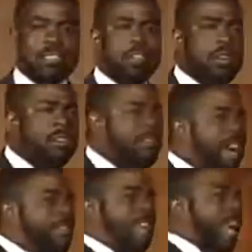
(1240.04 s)
you, you'll
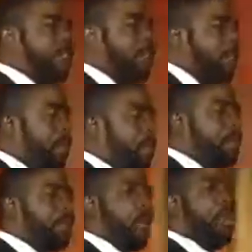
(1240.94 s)
never ever
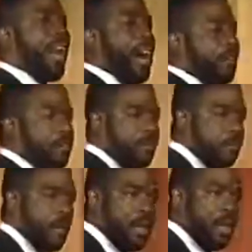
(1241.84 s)
be without.
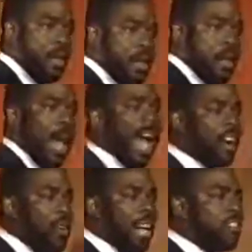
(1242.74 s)
I
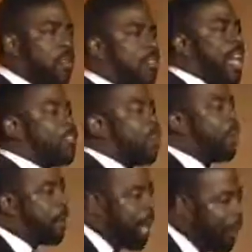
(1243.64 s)
grant you that
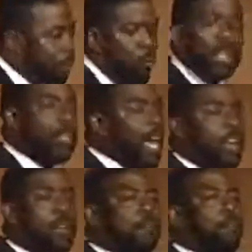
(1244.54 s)
your gifts will
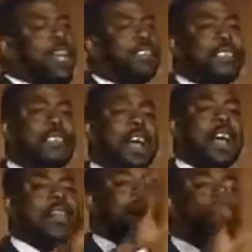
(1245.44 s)
take you places
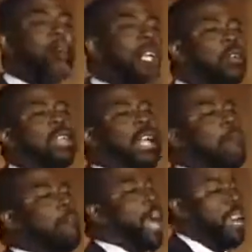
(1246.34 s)
that will literally
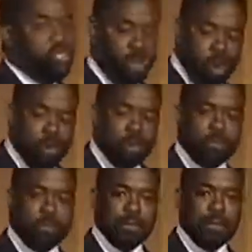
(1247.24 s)
amaze you.
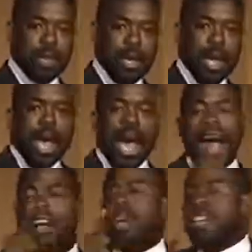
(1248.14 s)

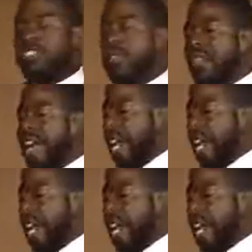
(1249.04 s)
I grant you that